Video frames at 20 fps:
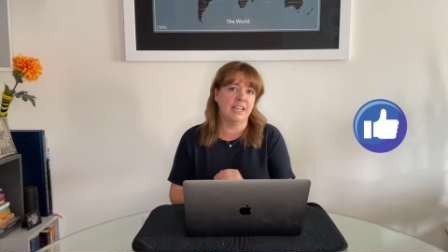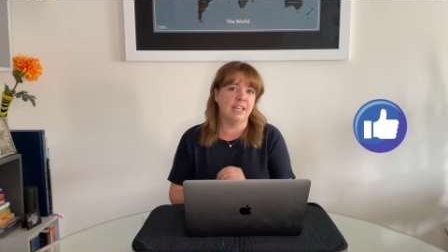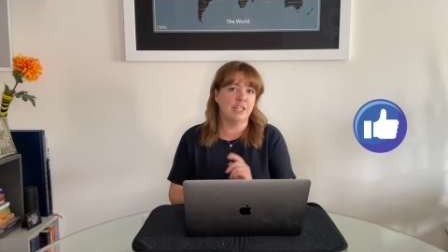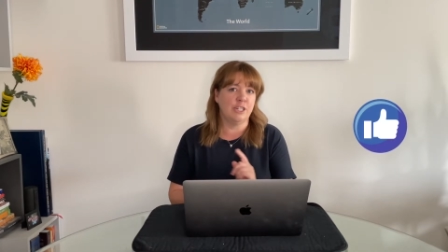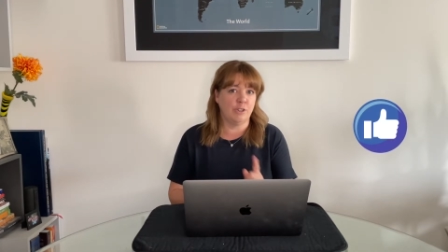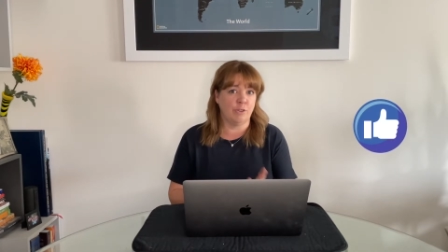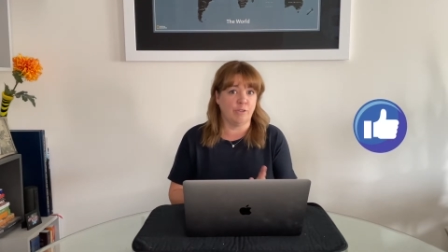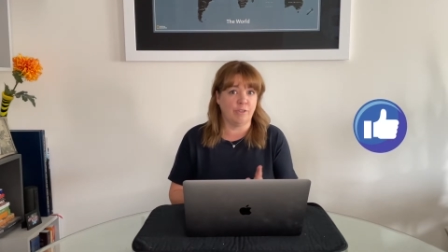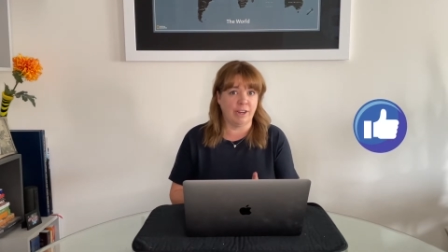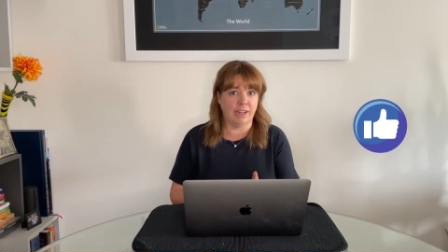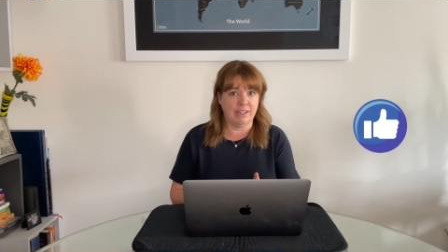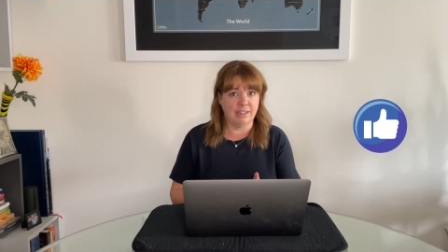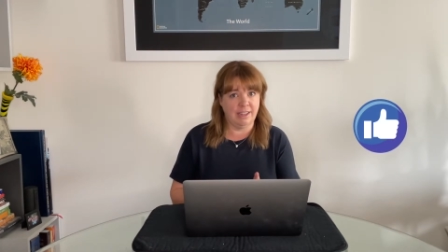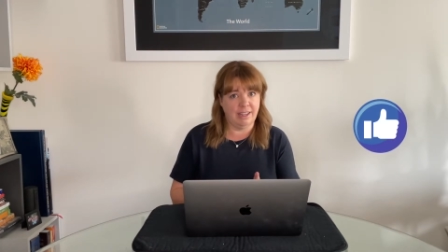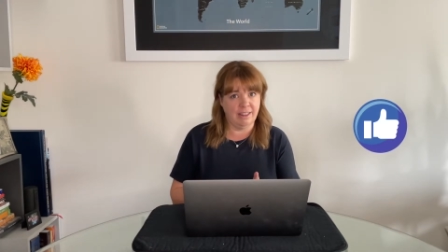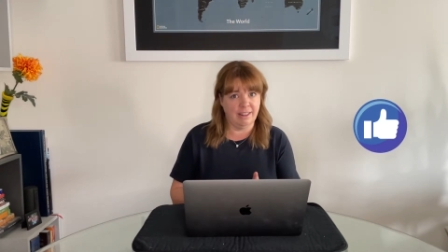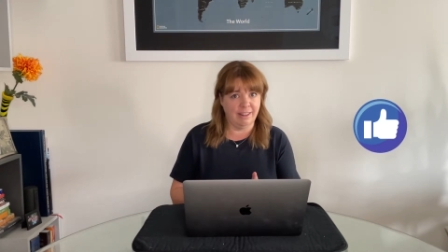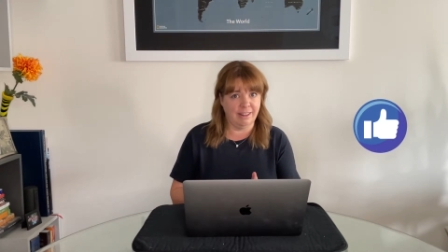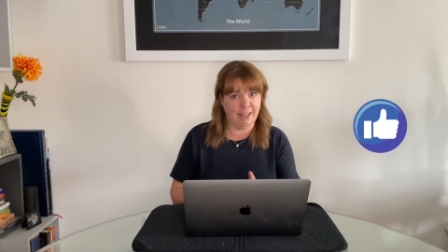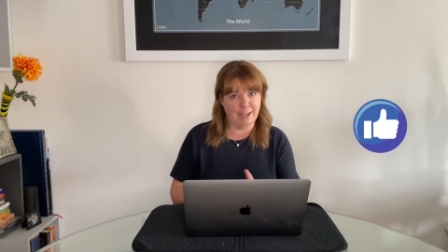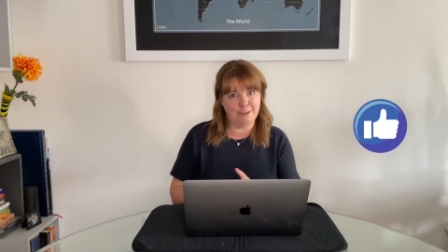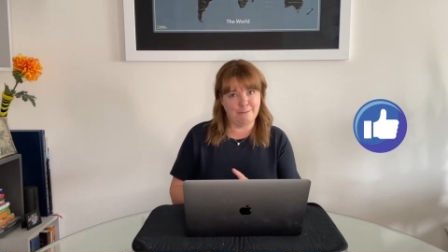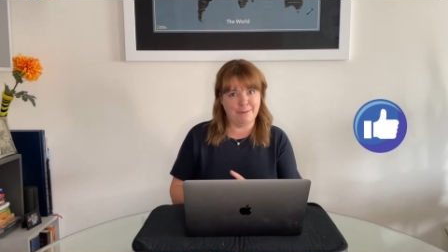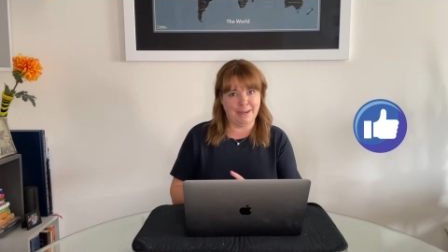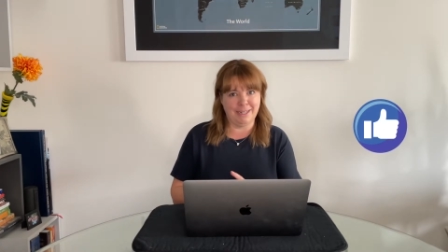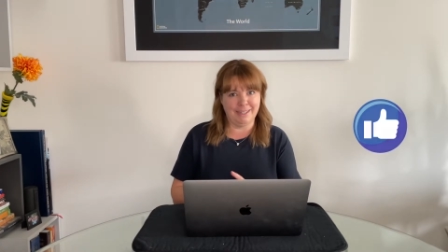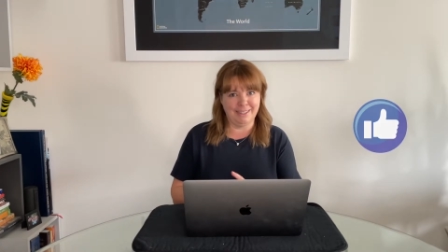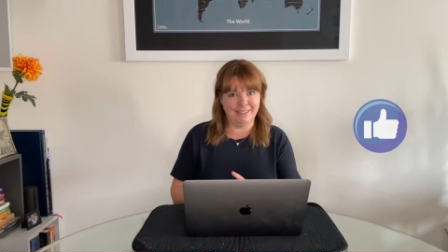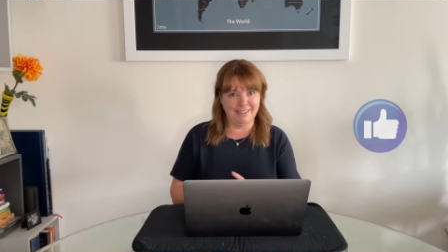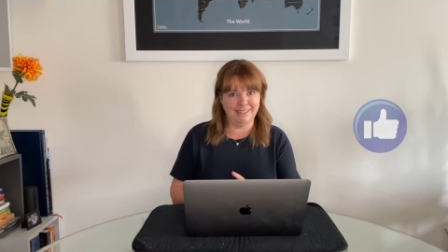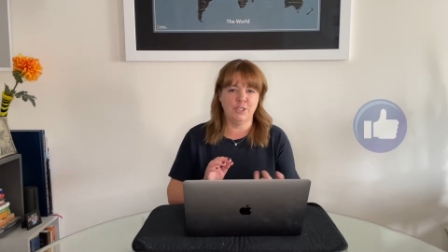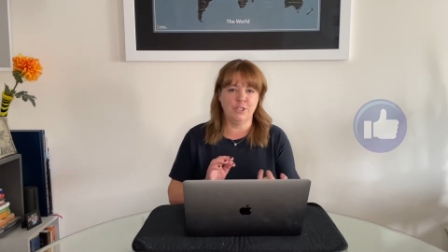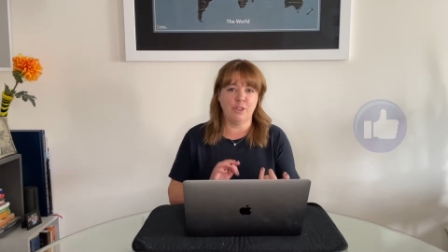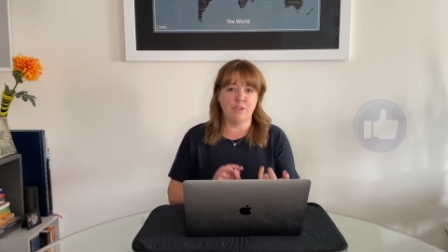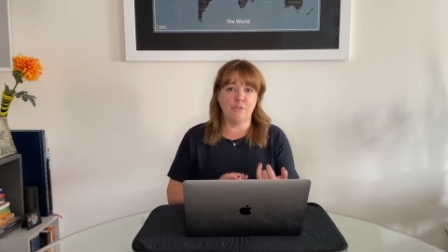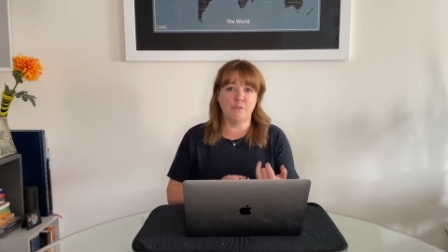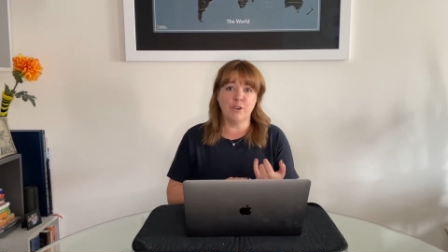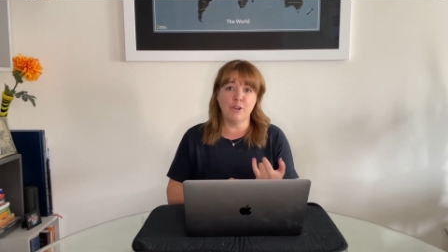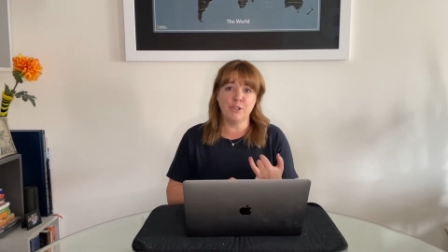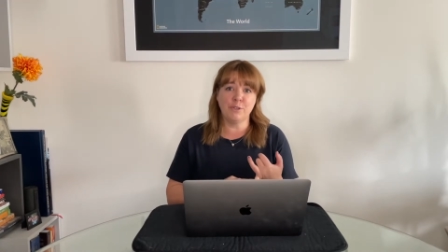don't forget to hit the like button. So
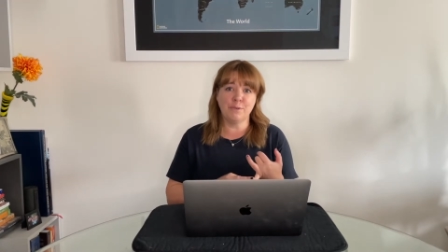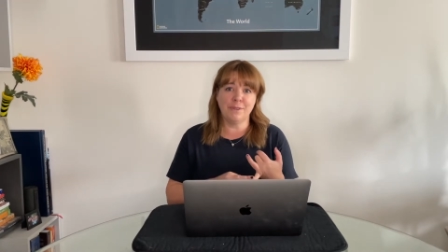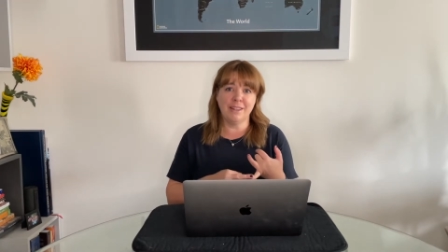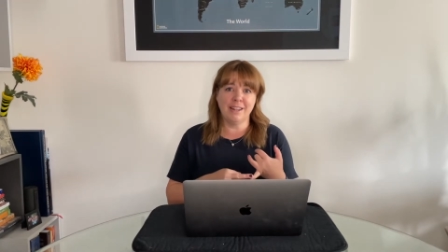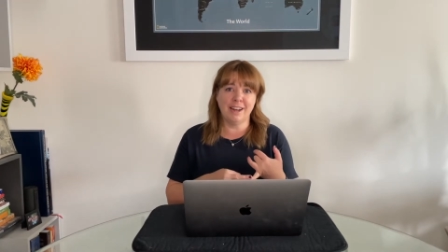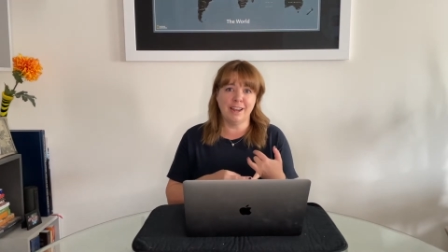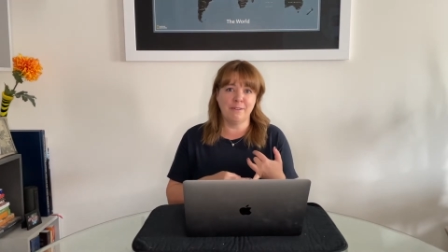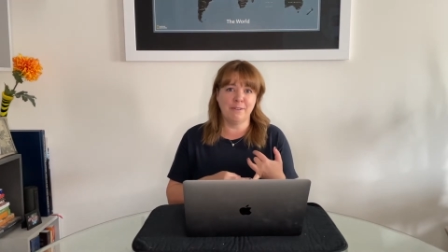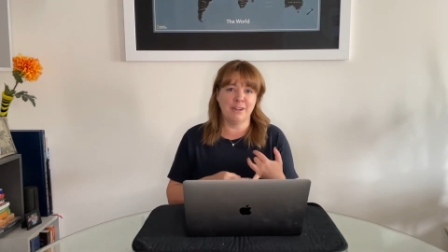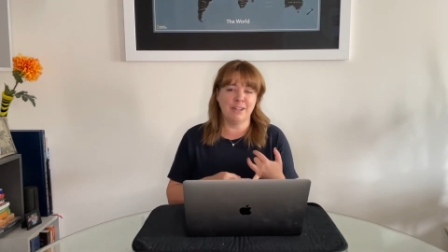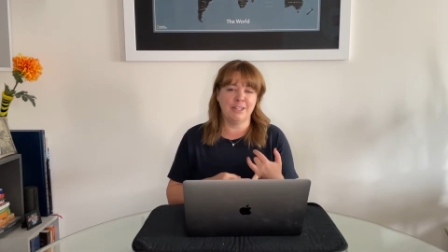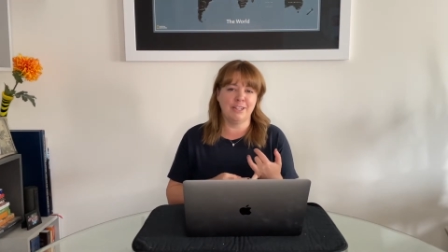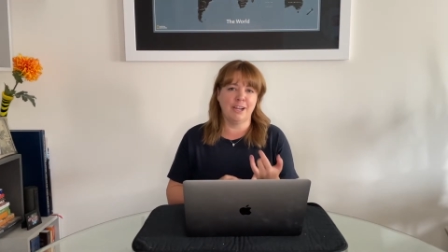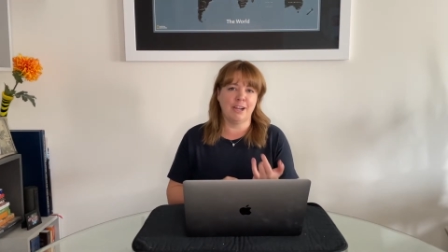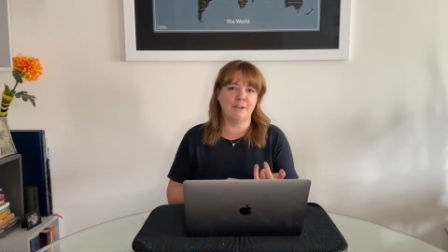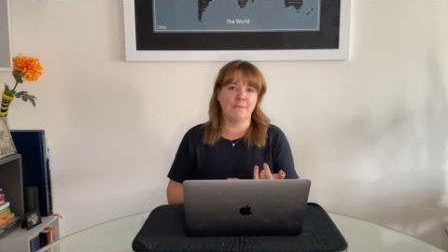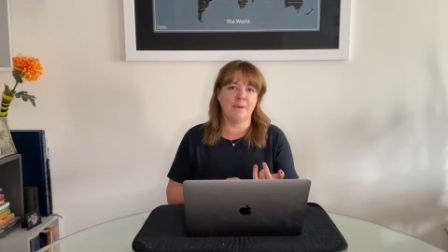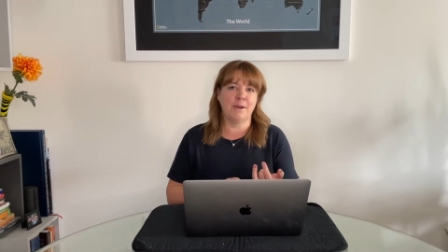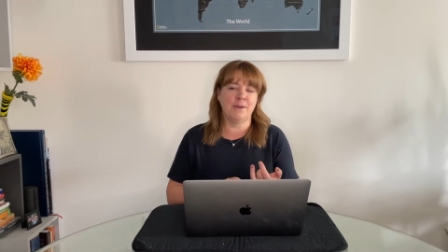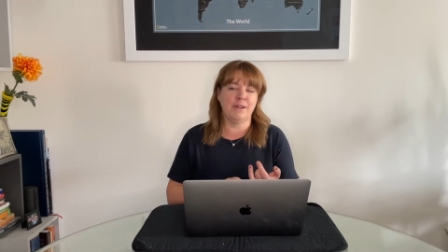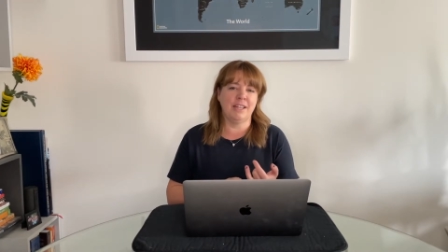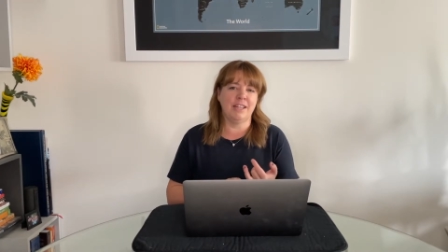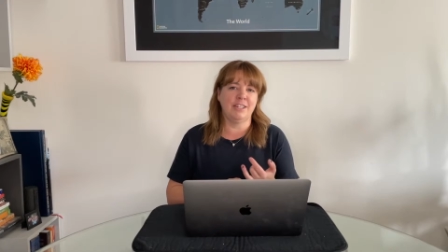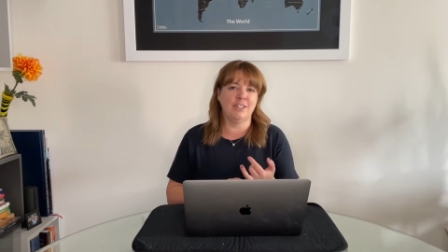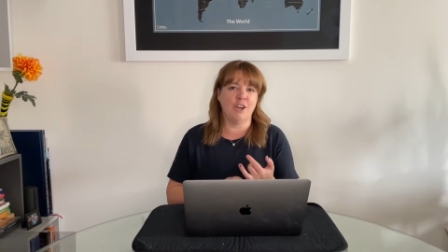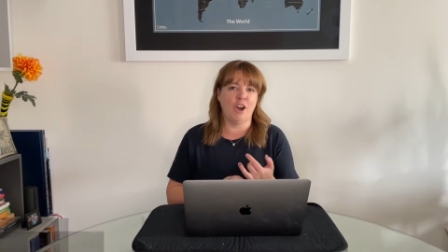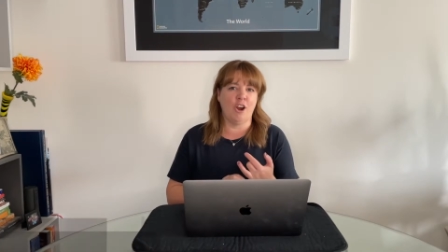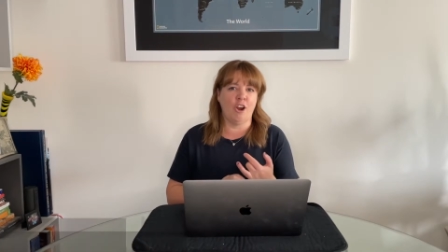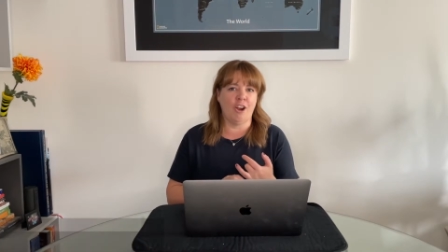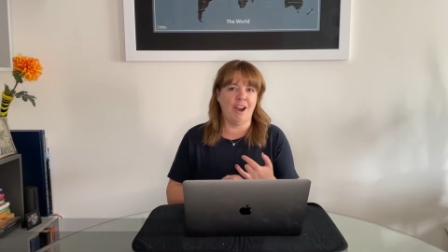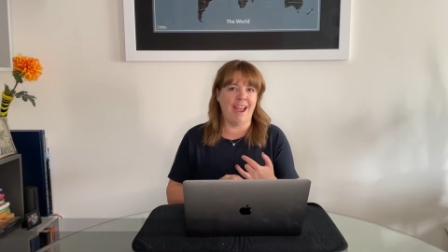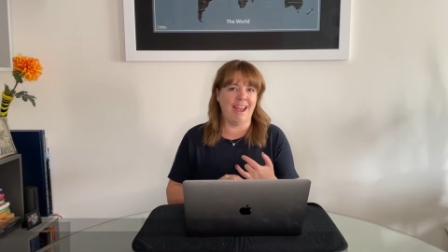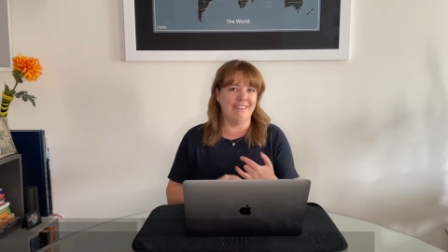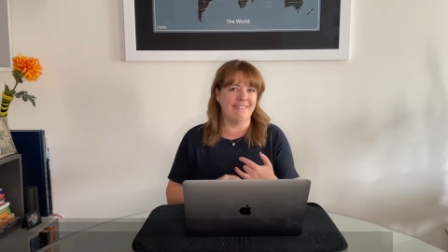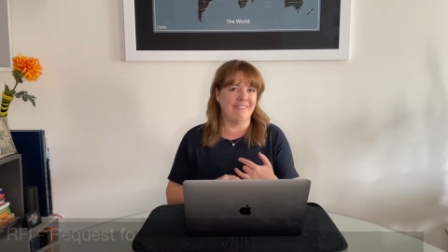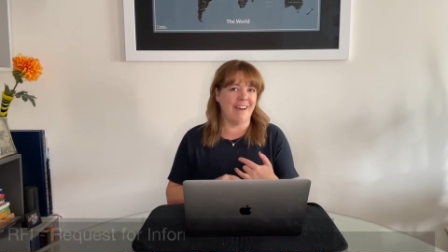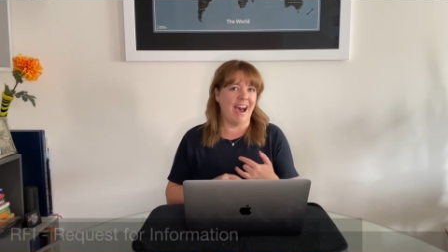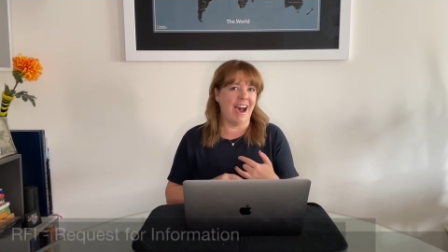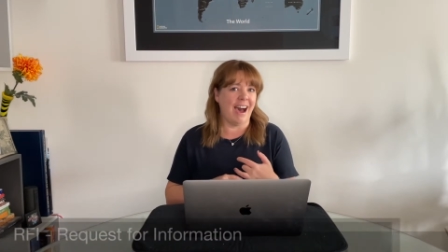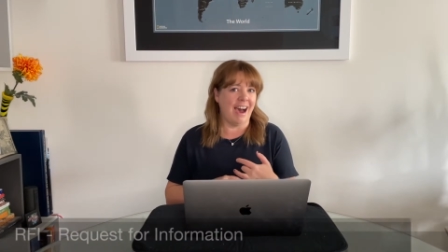the first one that I want to talk about is
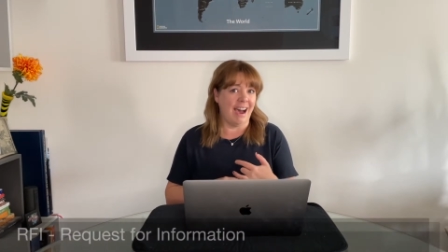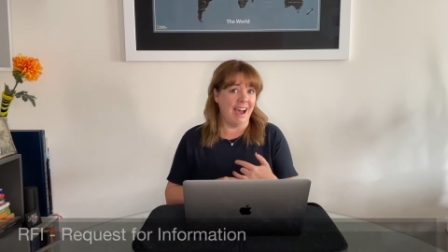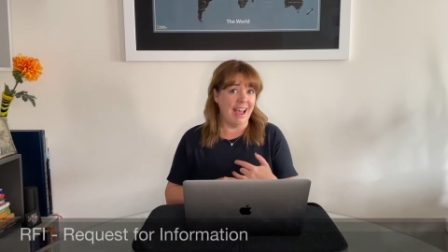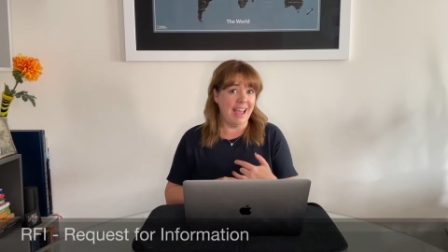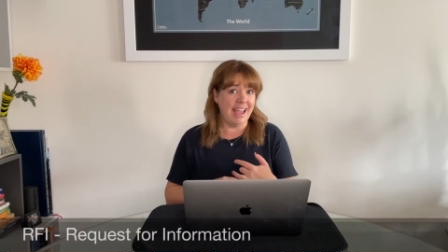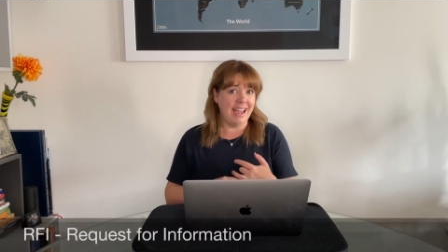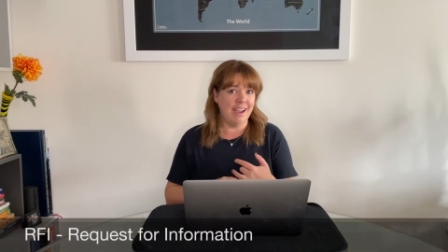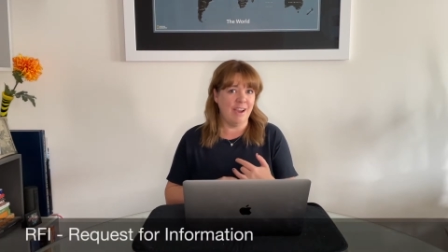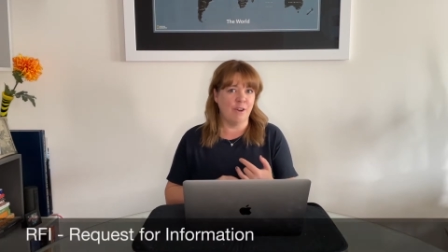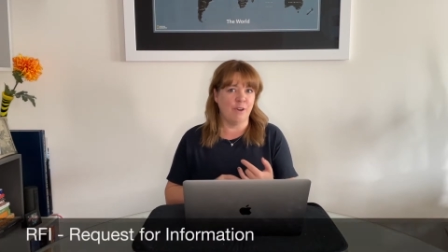RFI,